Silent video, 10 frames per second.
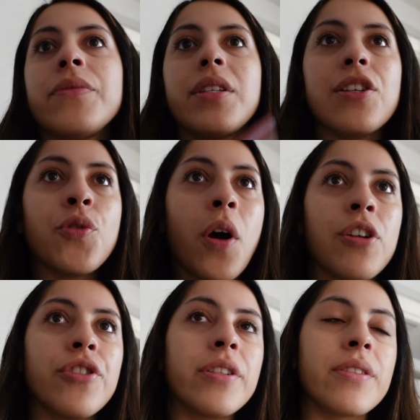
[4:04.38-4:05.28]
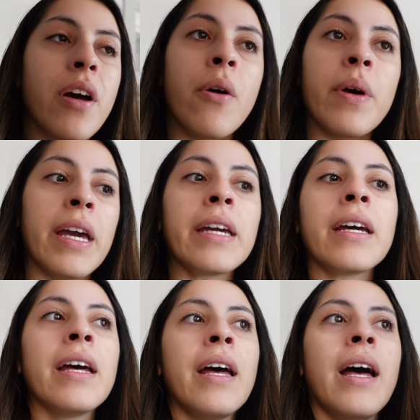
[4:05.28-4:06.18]
Dishwasher is
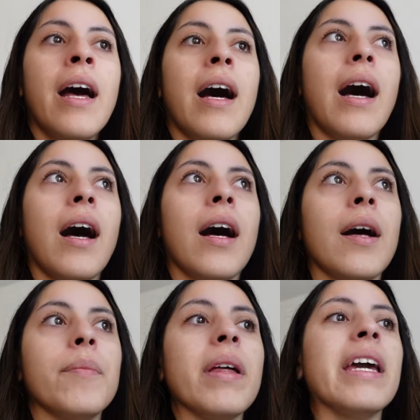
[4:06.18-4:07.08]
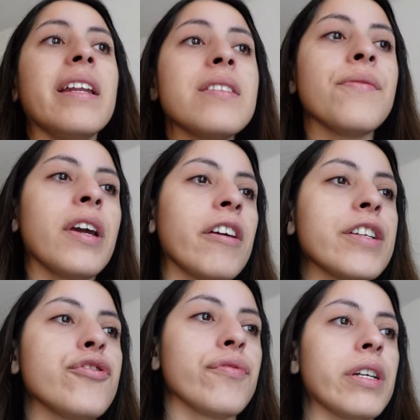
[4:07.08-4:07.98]
going. Um, it is a
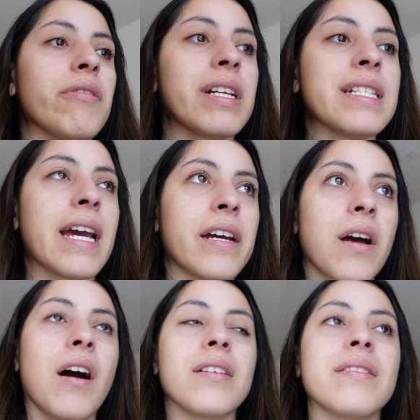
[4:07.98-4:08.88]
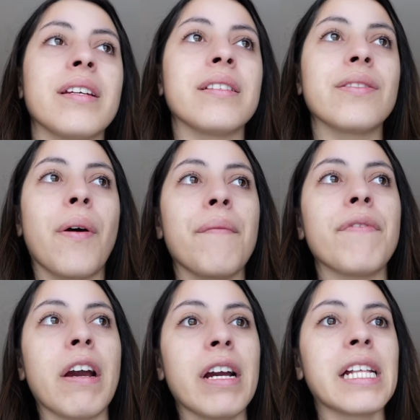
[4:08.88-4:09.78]
very dreary day in Austin, so I'm
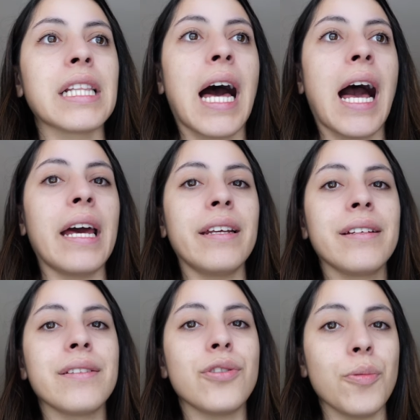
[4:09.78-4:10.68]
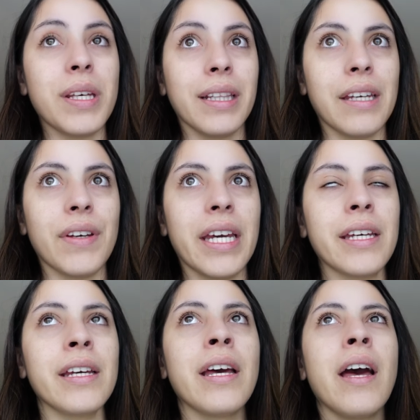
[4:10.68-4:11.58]
very glad to be
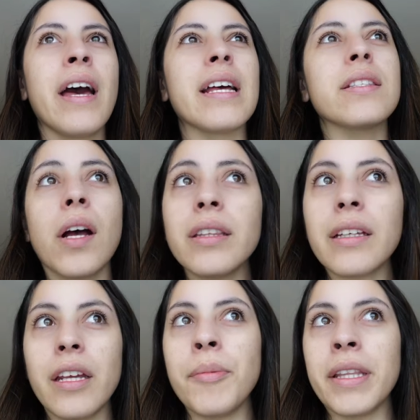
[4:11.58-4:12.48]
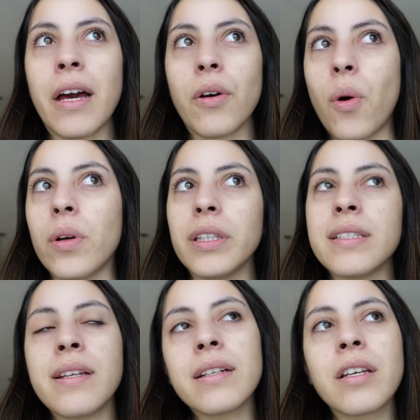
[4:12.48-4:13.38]
leaving. It's not gonna be that cold
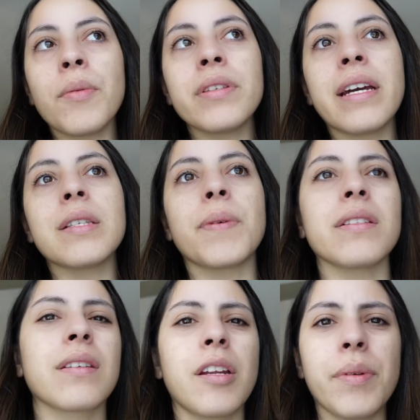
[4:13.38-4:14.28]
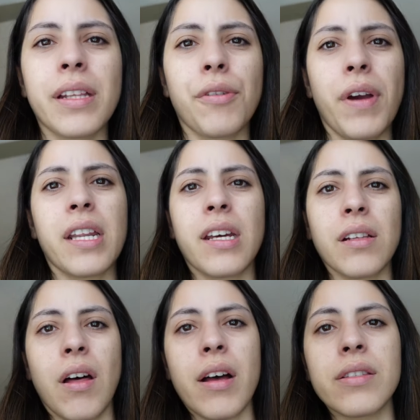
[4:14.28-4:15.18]
these next couple days, but it's gonna be like raining
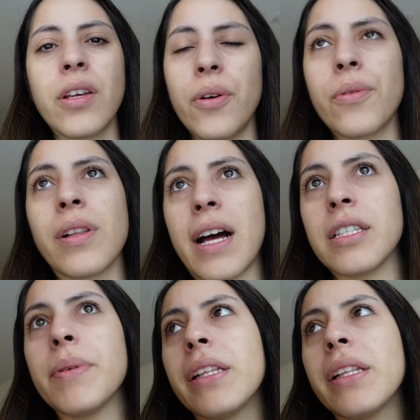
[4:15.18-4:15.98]
a lot, so glad to be